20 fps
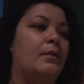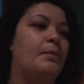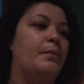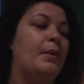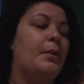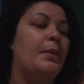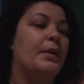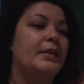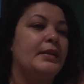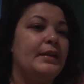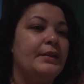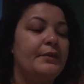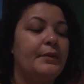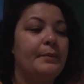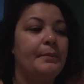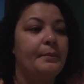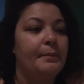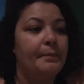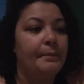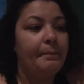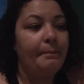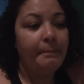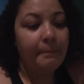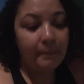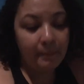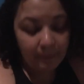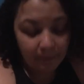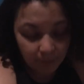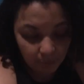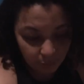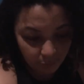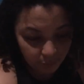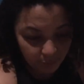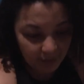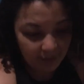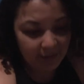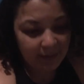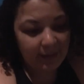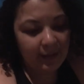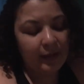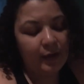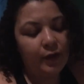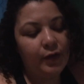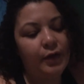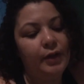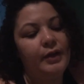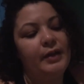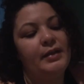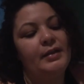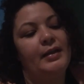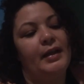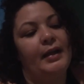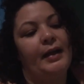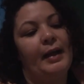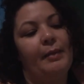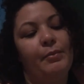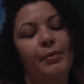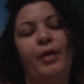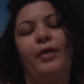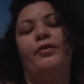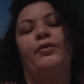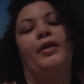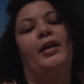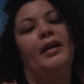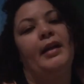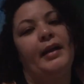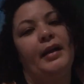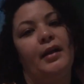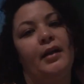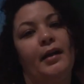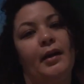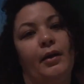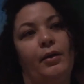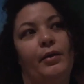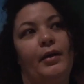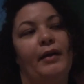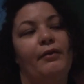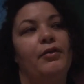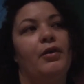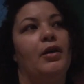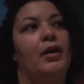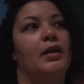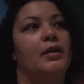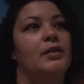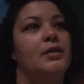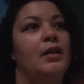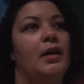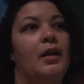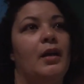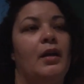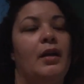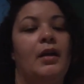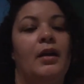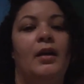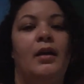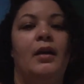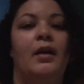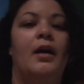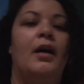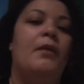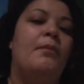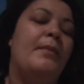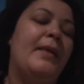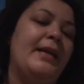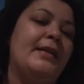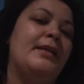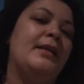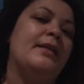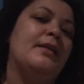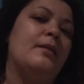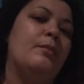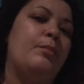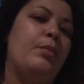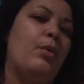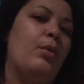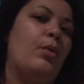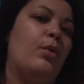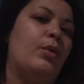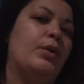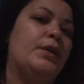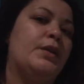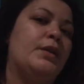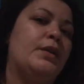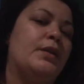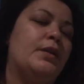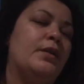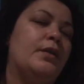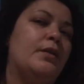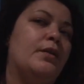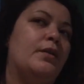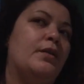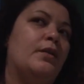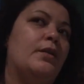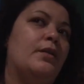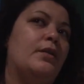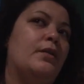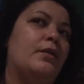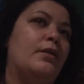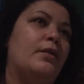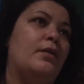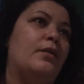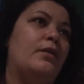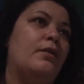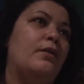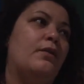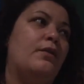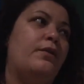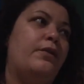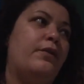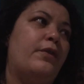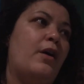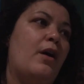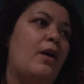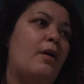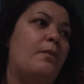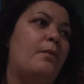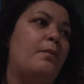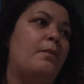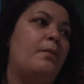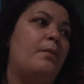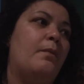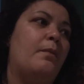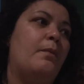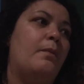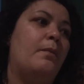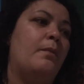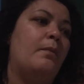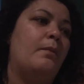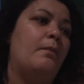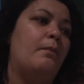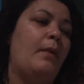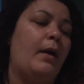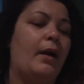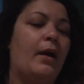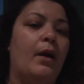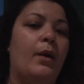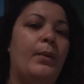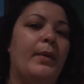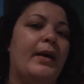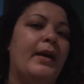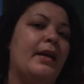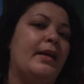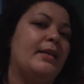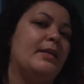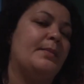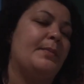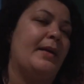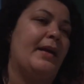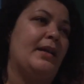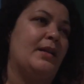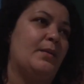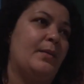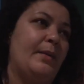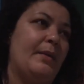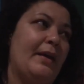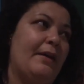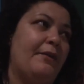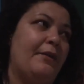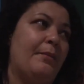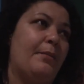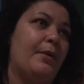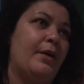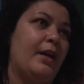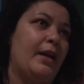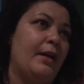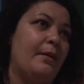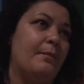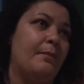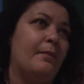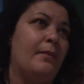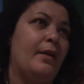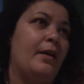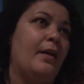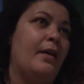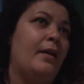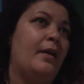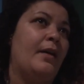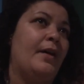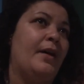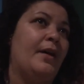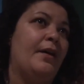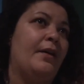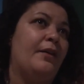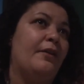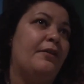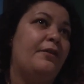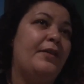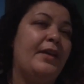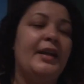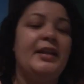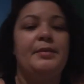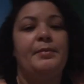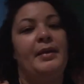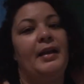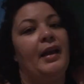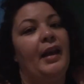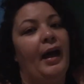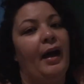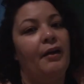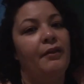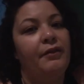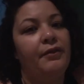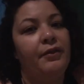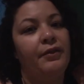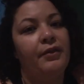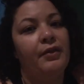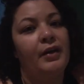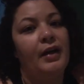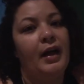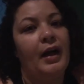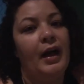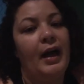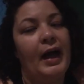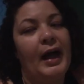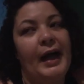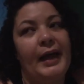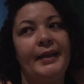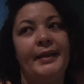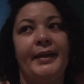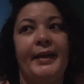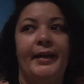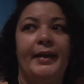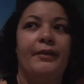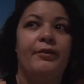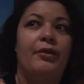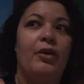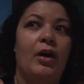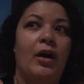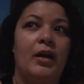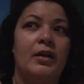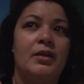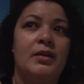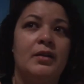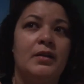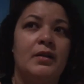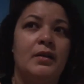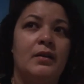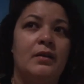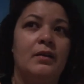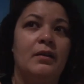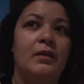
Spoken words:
But what's even really good is that I'm not really alone. I've got amazing support from my co-working space, where everybody feeds me love. And then I've got